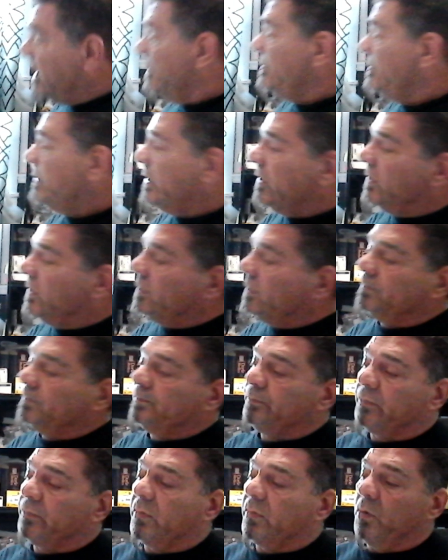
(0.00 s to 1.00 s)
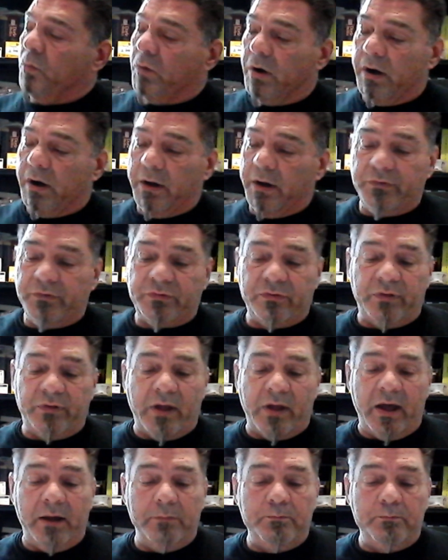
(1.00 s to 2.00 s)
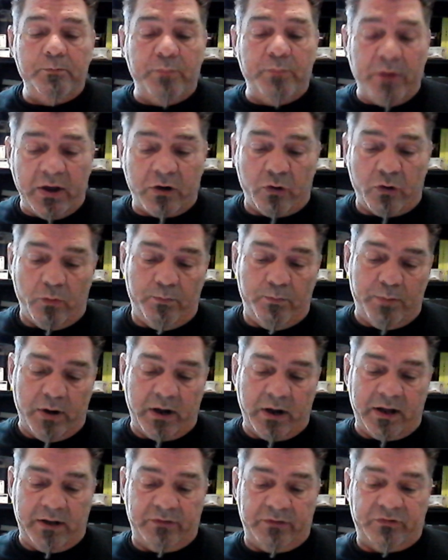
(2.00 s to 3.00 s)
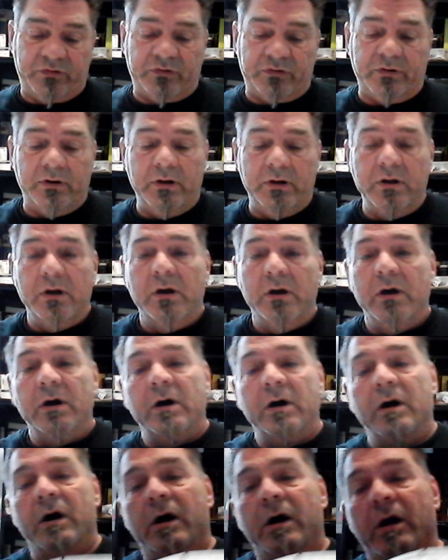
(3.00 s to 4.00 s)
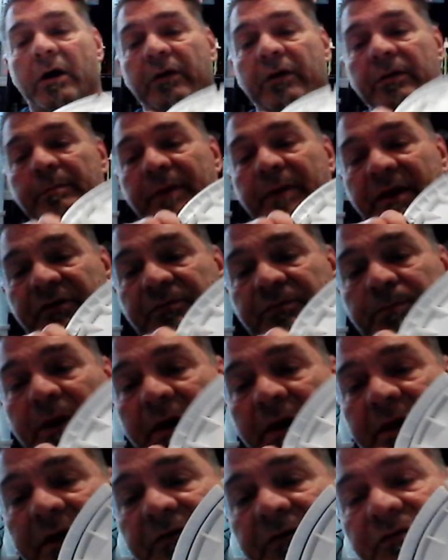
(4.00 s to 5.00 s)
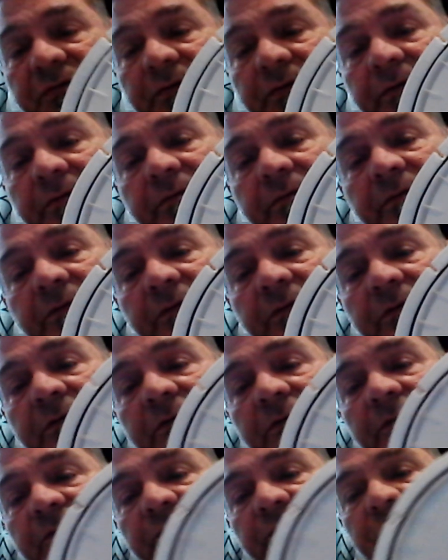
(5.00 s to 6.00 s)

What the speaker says: though, was that pickle buckets are the best buckets for